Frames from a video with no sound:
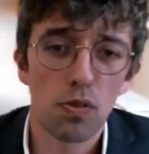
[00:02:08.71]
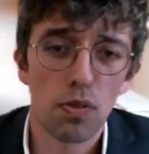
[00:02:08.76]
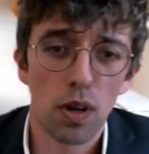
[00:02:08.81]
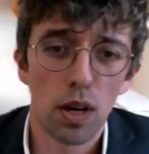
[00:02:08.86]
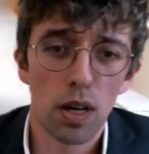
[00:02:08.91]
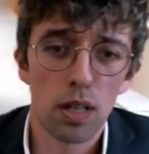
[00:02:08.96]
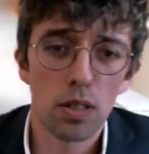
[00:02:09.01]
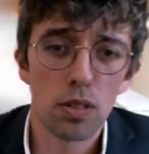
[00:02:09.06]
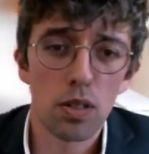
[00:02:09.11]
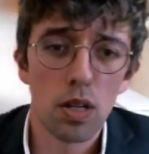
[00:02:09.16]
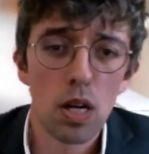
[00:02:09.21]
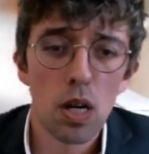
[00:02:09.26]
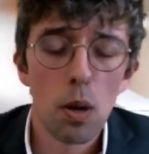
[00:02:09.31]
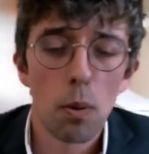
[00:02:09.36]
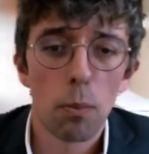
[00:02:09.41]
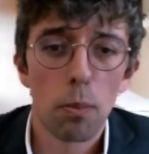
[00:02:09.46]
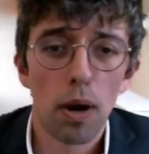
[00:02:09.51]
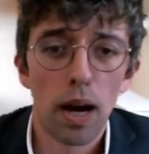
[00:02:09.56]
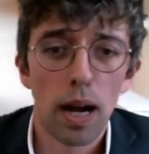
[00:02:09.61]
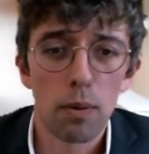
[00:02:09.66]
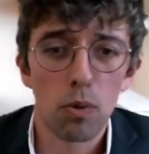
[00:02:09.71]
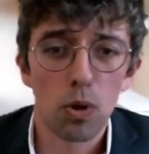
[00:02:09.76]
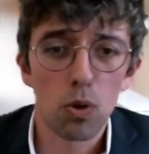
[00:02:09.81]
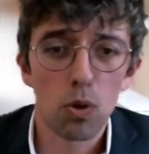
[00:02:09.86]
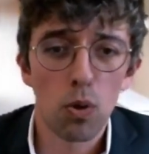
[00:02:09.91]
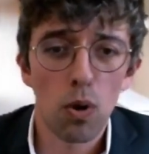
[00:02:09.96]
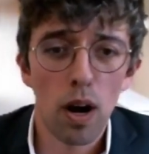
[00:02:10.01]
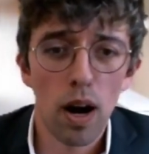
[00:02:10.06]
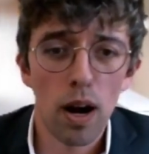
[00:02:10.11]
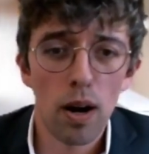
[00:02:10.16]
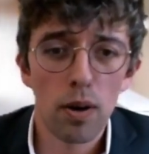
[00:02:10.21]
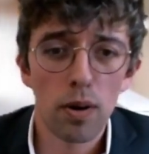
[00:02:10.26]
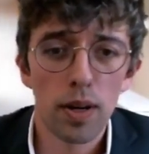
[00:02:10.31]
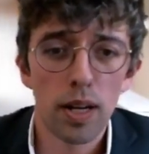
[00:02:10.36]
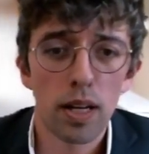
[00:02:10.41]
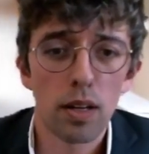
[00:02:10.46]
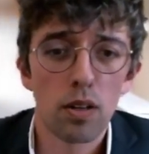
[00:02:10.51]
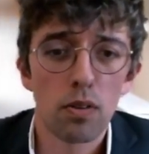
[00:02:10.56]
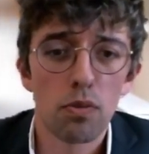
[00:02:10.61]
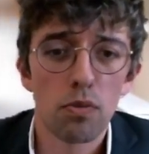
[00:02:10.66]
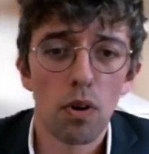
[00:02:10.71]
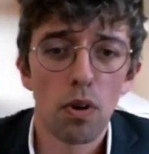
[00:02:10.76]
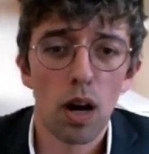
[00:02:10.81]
fund by requiring